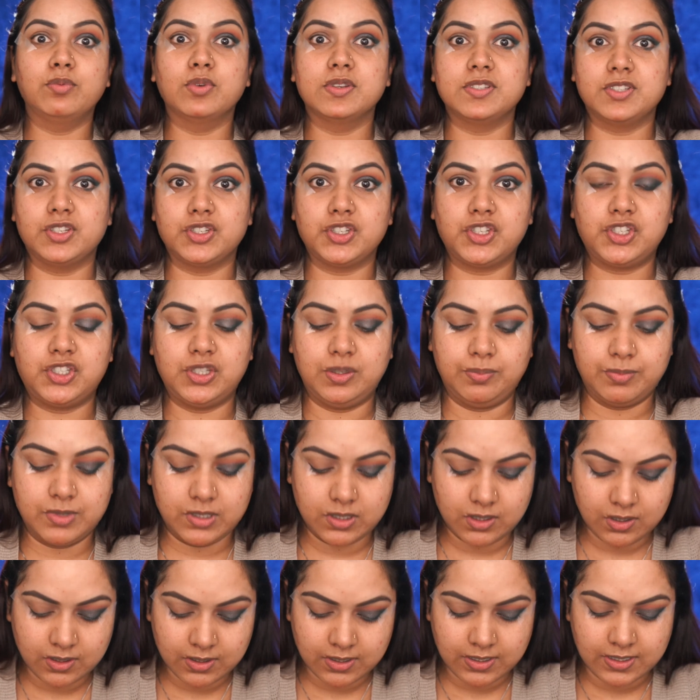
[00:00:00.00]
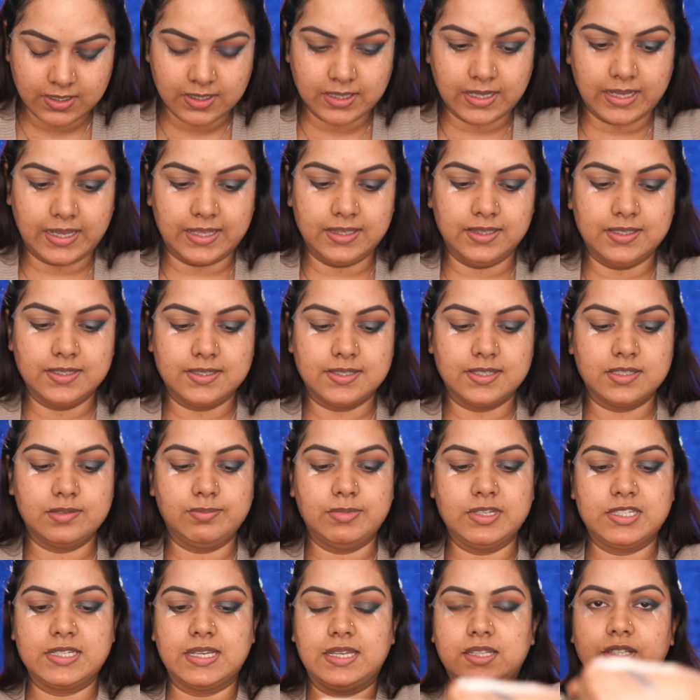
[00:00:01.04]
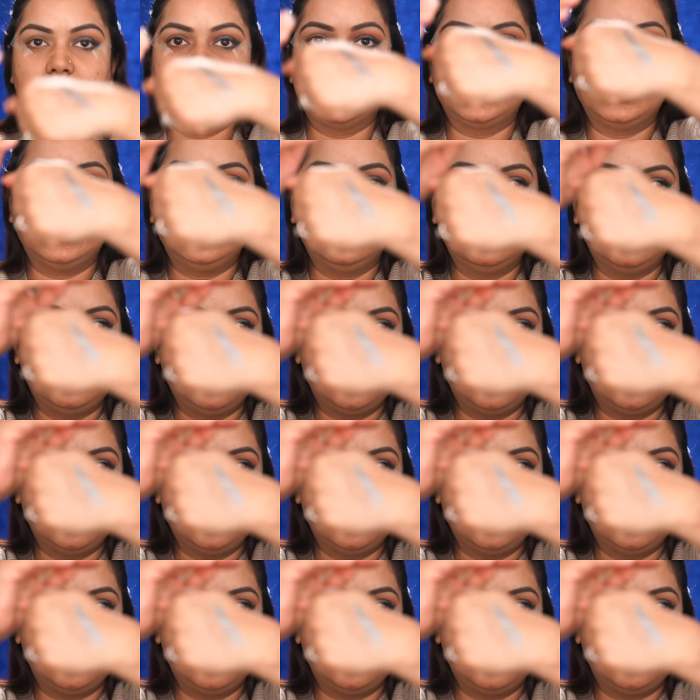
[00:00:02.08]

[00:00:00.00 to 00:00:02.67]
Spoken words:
was a shimmer, and this is a metallic shade.